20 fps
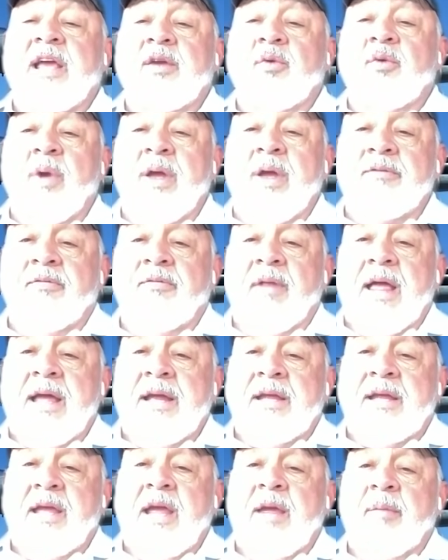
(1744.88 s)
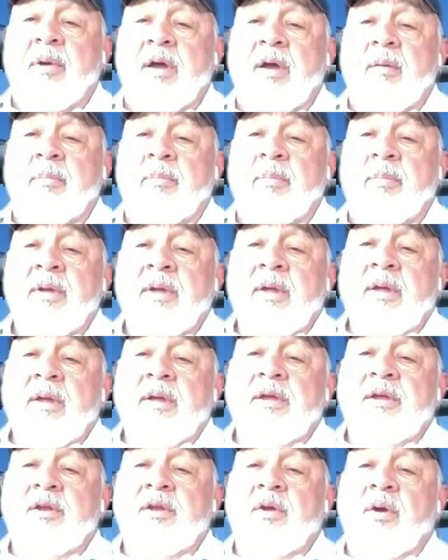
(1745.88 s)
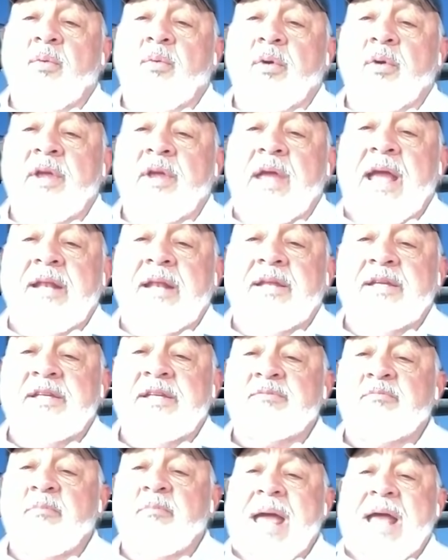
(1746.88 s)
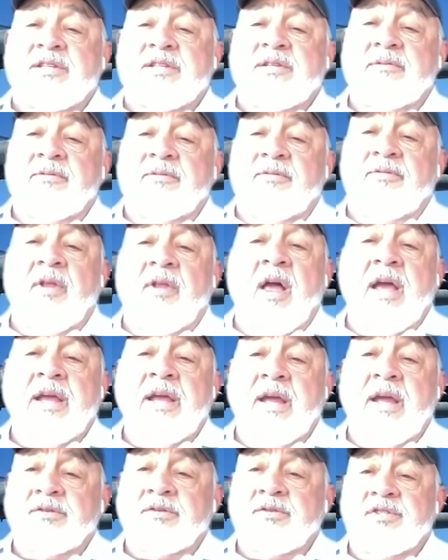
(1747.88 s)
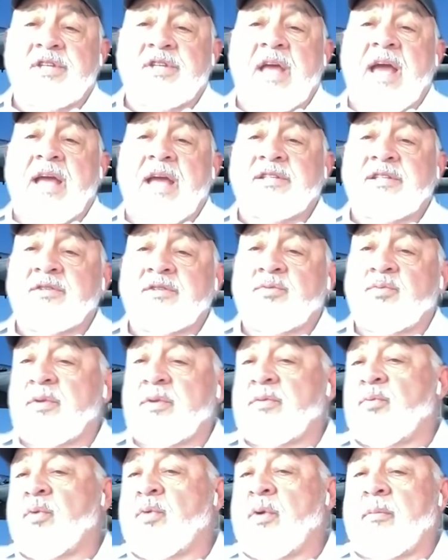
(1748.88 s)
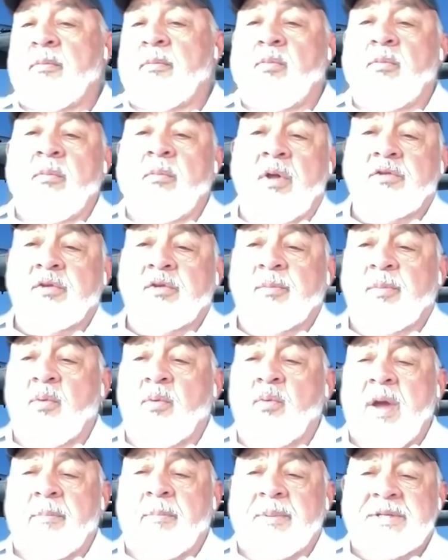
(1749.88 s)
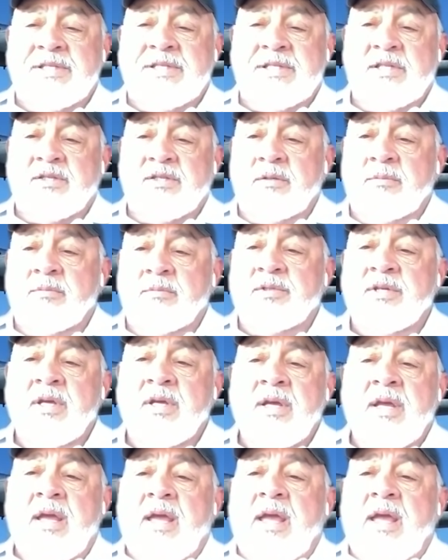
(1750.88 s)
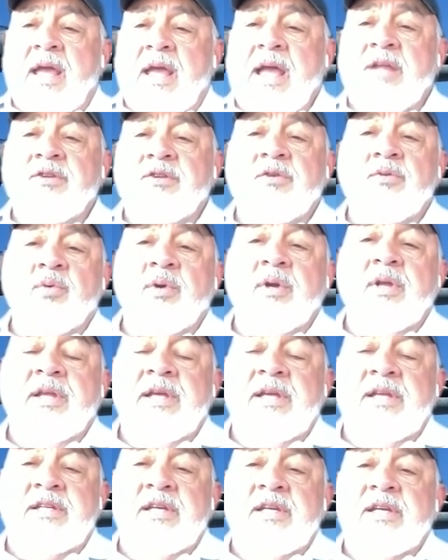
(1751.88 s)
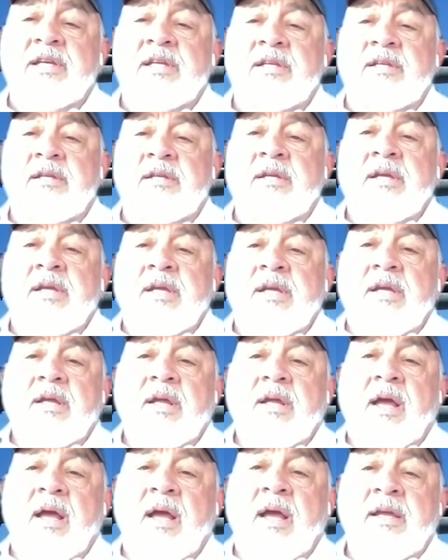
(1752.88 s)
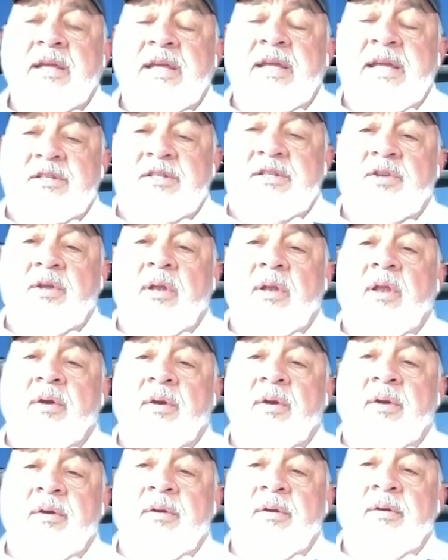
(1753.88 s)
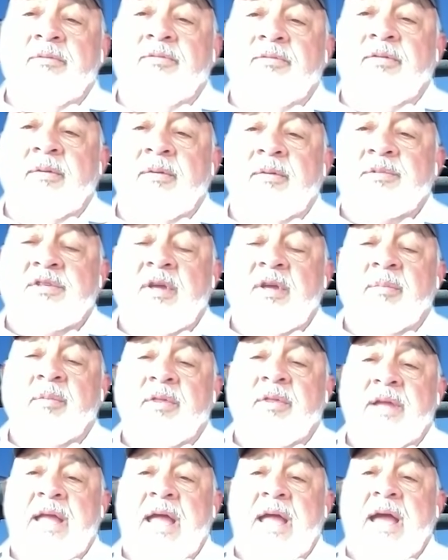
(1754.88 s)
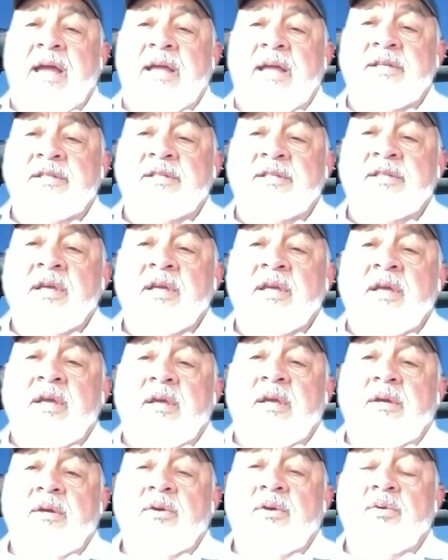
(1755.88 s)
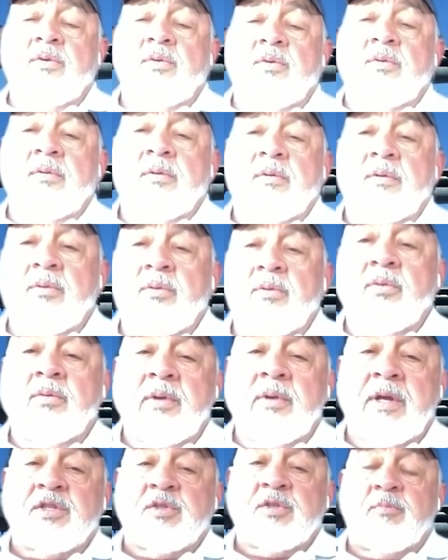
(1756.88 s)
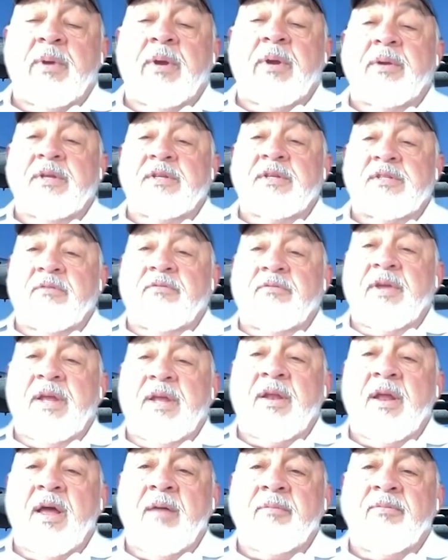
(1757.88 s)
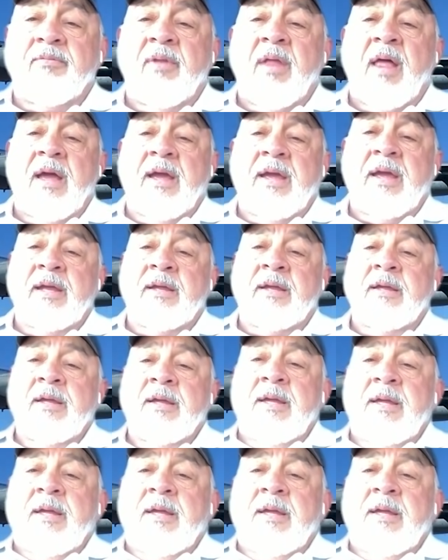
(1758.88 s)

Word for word: like Red Flag came up, you know, where you had these massive flying exercises with w- multiple weapon systems. And you really did uh, get to learn from some of the guys who, who experienced the Vietnam flying,